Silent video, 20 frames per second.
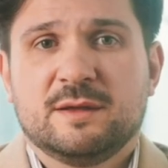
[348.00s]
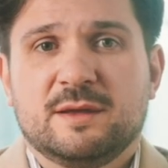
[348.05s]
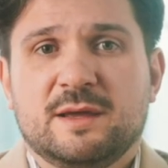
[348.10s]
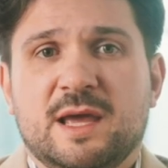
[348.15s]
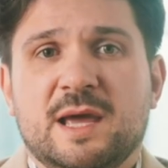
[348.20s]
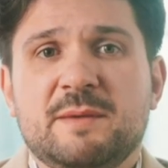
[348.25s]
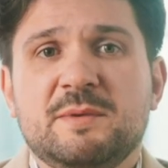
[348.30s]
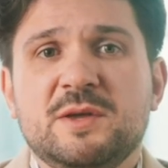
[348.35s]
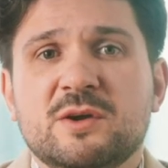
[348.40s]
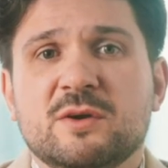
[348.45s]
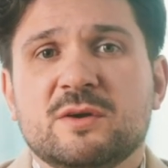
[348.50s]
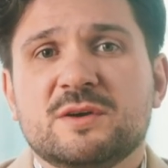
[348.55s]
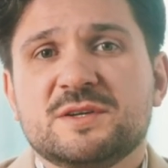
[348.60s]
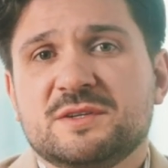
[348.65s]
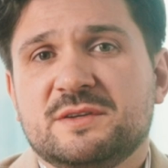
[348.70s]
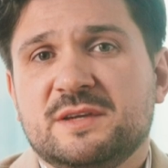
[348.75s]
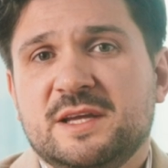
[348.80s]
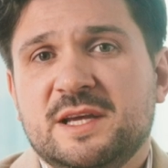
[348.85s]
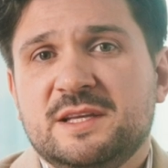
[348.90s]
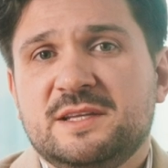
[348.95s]
MERs
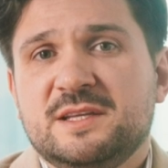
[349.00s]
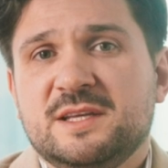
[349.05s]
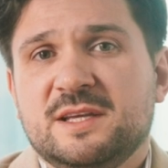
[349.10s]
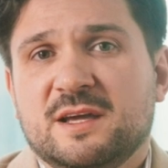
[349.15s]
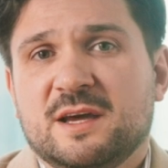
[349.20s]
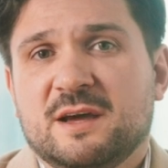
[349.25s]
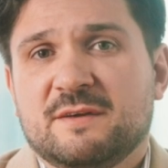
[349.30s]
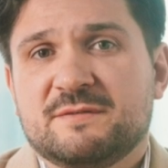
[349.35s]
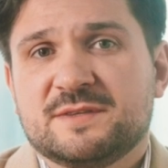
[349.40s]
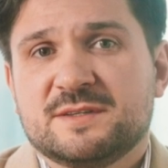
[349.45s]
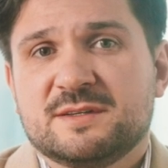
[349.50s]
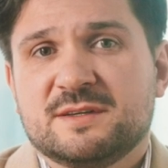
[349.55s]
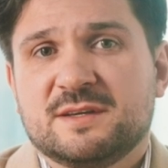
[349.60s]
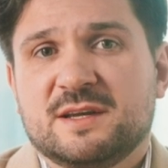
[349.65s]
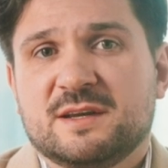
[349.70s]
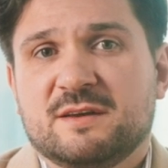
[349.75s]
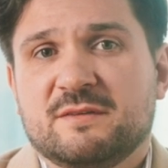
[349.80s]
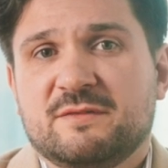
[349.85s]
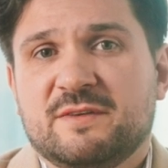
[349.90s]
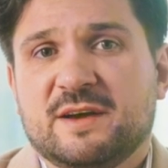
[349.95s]
on ETFs
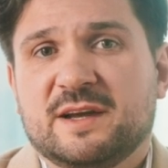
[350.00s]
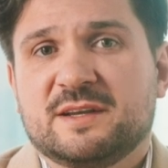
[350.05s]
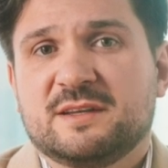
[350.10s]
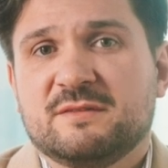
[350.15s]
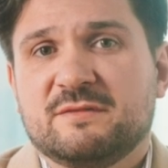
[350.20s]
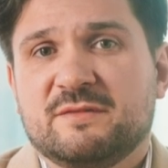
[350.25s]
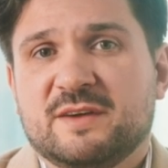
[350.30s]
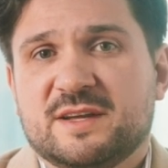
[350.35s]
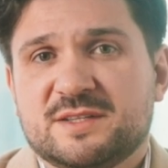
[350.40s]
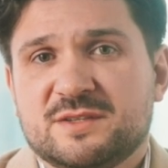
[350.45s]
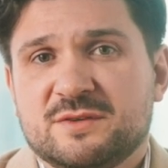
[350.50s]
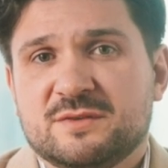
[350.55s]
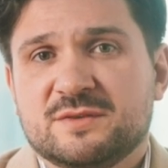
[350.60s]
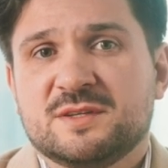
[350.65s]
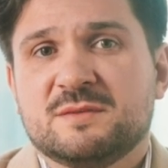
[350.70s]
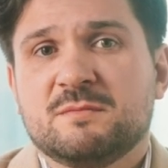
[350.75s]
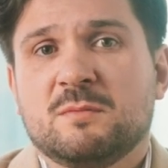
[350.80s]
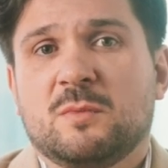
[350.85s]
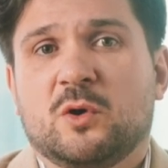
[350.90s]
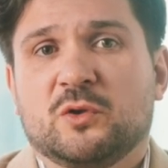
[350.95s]
can affect investors
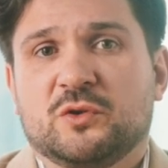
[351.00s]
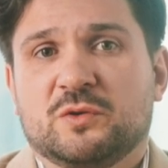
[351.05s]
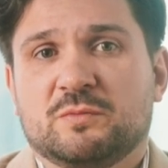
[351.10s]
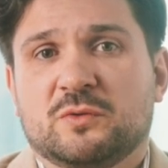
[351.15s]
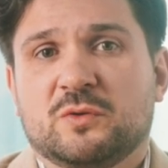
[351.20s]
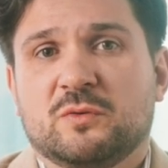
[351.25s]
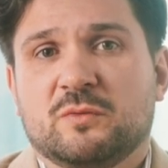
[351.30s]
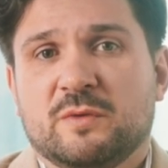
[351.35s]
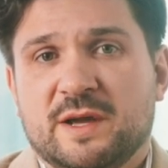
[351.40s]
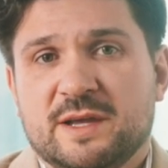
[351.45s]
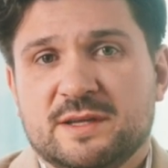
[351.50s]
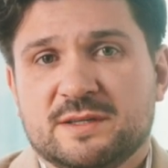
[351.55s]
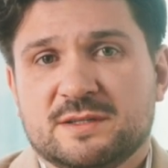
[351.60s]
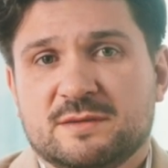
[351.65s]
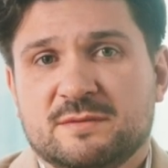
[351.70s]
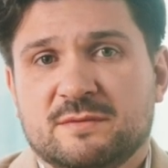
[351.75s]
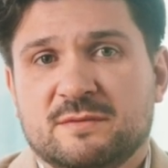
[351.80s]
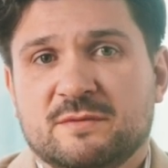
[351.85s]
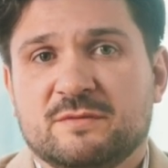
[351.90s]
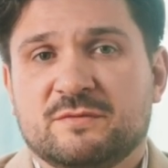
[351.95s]
in multiple
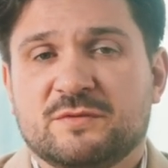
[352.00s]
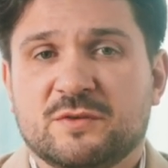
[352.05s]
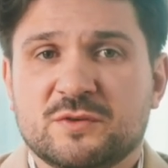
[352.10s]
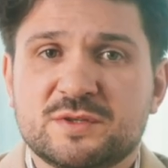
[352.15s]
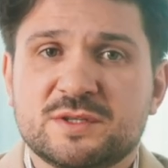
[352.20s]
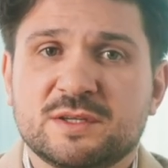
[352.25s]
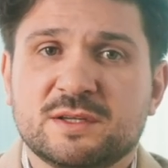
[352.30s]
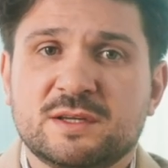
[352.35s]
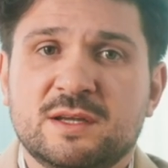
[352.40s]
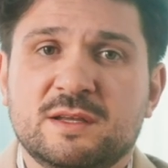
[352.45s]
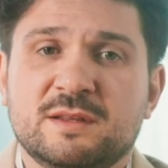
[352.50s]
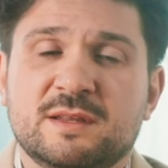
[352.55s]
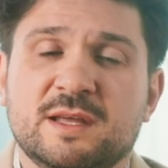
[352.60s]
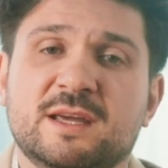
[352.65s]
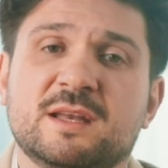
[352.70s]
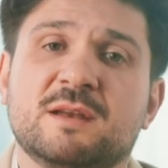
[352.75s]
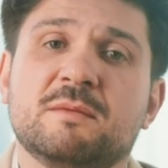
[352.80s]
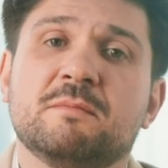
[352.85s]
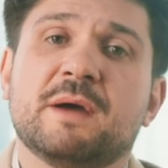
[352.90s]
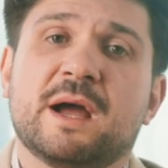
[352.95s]
ways. Firstly, they
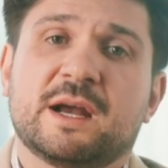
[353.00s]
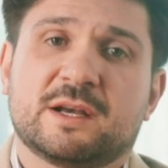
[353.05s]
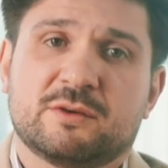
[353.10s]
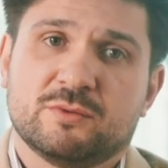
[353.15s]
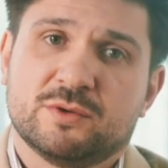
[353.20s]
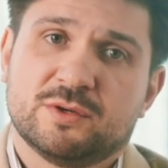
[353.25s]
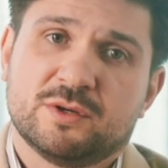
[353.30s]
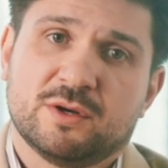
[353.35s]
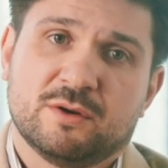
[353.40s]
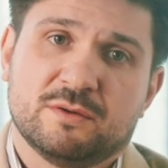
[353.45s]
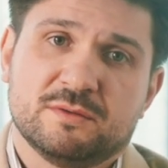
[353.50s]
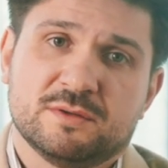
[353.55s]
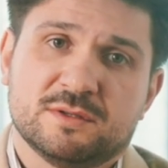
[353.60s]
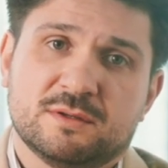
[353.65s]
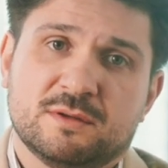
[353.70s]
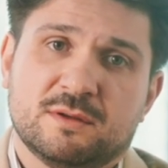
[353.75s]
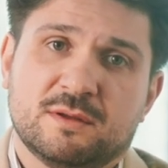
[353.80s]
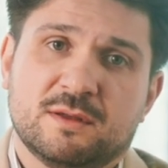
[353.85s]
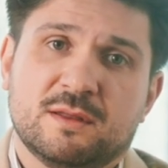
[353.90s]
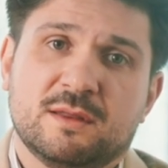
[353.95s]
can impact
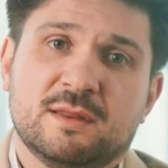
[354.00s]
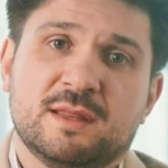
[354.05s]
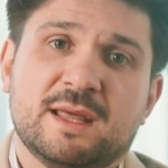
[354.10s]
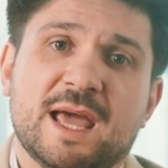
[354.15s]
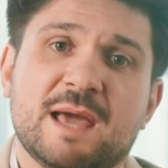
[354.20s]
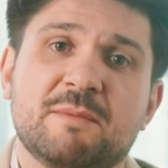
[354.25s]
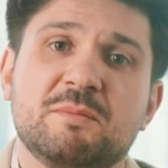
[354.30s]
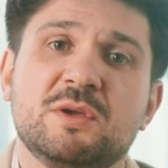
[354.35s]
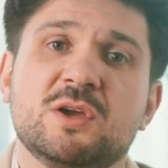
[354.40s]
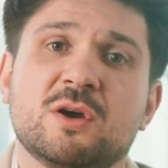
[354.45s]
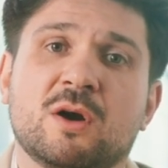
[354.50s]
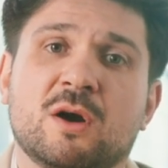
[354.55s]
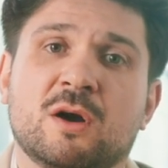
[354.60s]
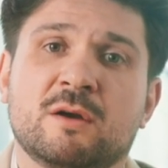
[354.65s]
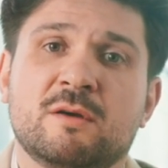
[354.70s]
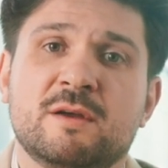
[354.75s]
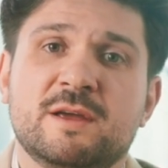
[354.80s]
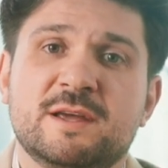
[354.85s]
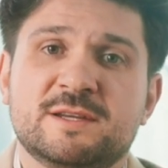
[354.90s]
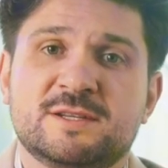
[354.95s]
returns. The
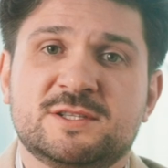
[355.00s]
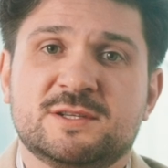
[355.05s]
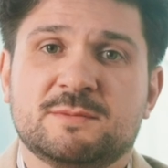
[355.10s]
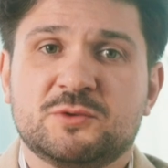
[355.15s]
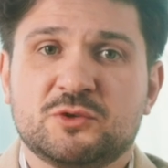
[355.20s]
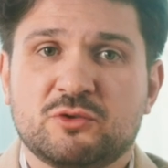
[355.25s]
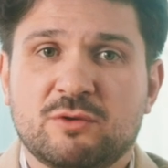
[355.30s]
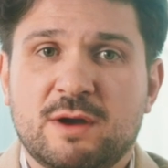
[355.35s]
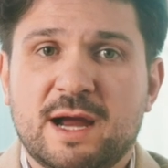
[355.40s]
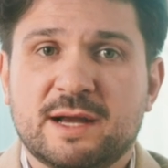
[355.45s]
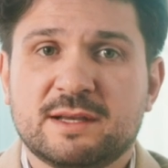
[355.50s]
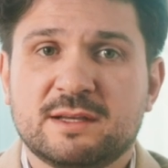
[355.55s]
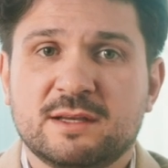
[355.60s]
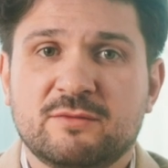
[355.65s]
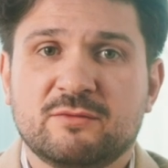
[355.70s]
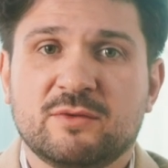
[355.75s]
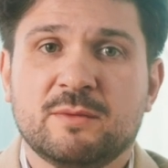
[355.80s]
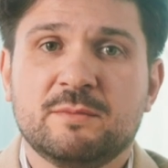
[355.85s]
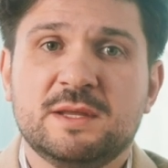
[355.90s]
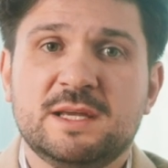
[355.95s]
MER is subtracted
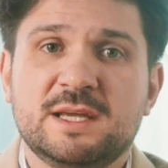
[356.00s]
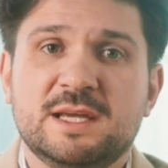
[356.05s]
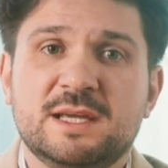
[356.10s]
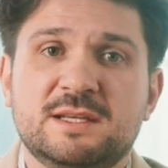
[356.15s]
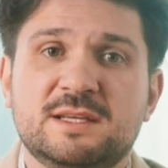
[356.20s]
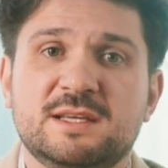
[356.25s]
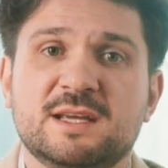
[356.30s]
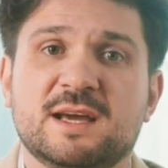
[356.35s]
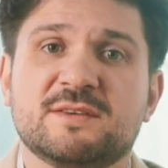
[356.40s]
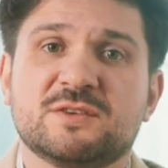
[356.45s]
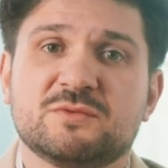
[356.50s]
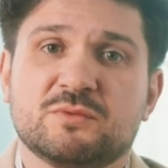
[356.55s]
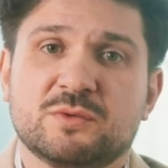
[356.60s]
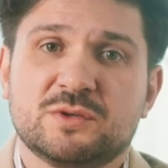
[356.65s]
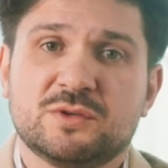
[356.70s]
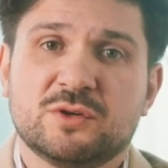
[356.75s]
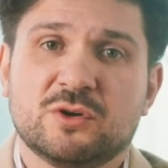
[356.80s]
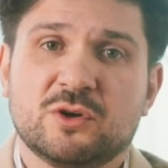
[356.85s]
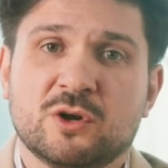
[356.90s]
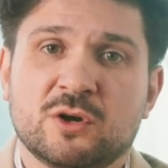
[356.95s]
from the ETF's
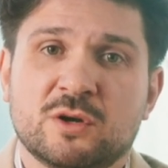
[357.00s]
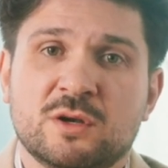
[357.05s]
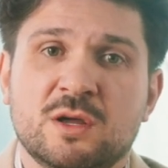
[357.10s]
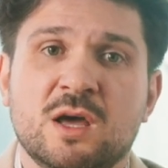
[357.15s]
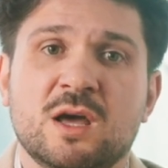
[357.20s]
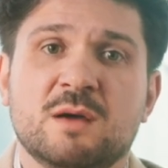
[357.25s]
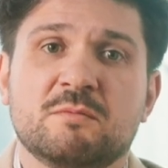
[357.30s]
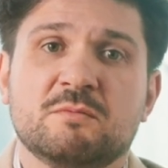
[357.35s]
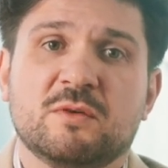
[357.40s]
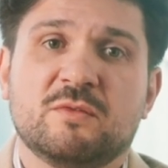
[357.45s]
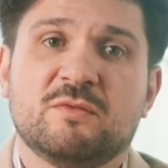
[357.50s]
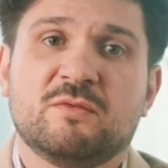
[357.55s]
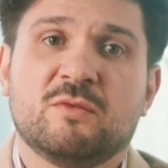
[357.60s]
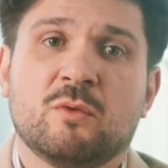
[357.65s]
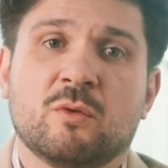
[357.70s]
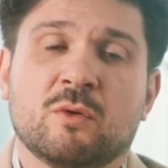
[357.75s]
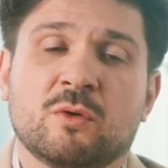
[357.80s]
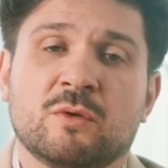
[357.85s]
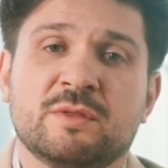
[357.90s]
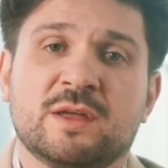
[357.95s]
return
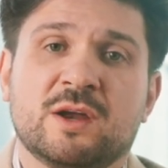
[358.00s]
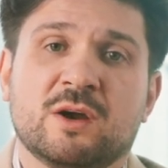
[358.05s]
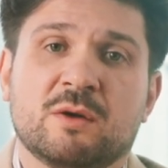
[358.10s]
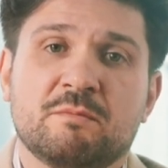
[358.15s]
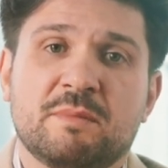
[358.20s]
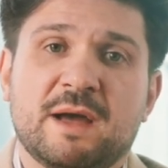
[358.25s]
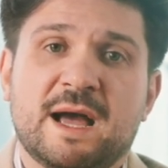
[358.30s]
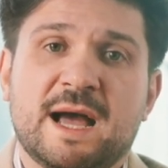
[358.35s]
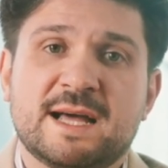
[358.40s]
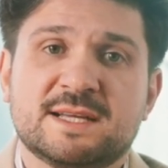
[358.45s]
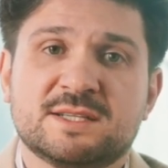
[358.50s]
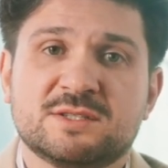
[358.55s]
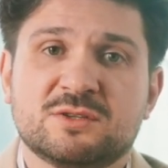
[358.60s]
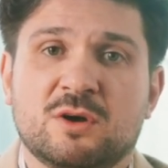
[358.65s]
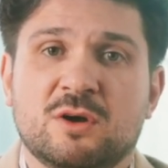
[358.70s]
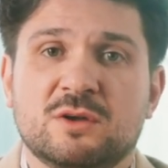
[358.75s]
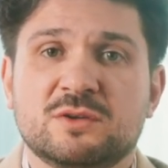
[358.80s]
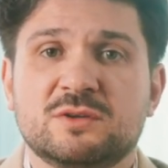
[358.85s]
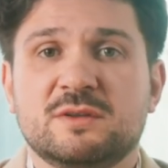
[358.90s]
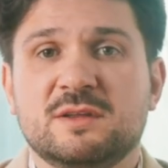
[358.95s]
before they are passed
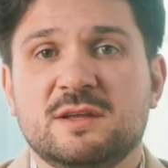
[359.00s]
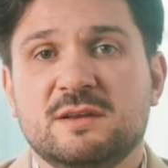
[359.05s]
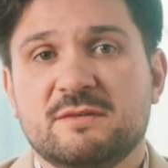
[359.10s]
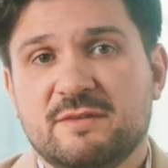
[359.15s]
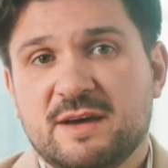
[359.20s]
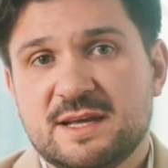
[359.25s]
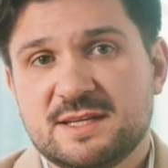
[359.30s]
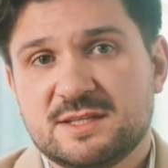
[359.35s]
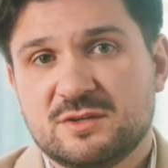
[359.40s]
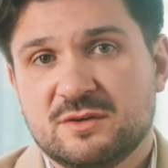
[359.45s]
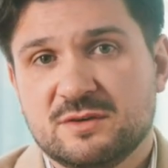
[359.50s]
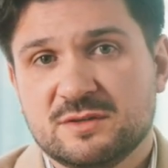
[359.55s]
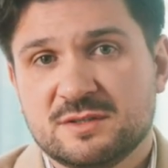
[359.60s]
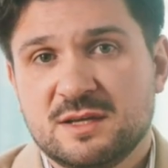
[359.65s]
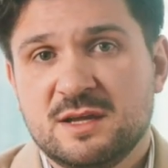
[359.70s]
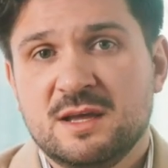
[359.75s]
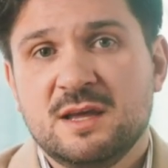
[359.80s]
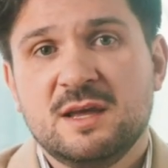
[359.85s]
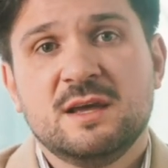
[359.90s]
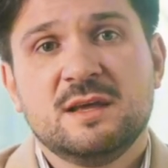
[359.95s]
on to the investors.
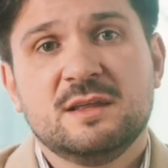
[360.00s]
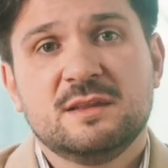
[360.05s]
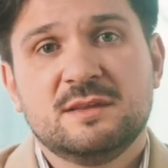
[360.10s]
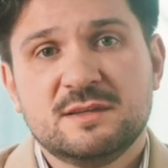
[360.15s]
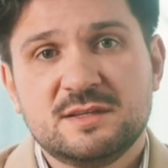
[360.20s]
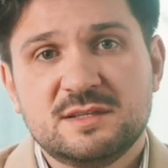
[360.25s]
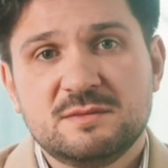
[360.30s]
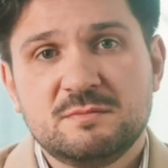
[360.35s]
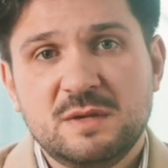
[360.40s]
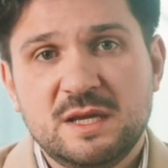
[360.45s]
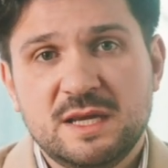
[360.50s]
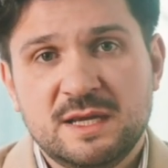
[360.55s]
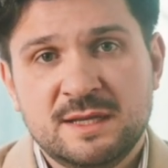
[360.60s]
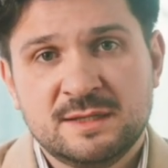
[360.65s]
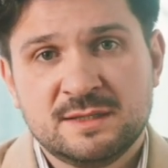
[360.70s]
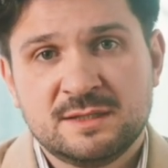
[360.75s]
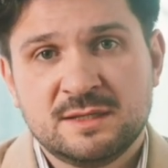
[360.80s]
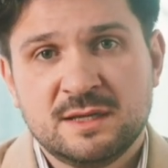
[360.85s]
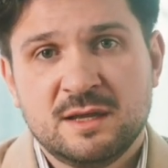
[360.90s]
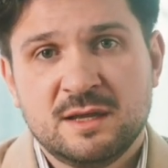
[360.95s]
This means